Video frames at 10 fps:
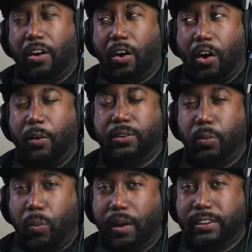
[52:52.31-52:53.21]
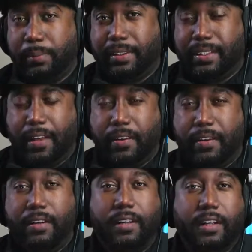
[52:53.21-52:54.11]
always want to be
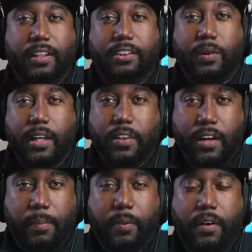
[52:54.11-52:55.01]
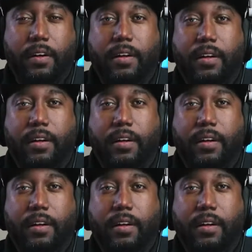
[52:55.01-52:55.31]
tethered to an Ethernet port.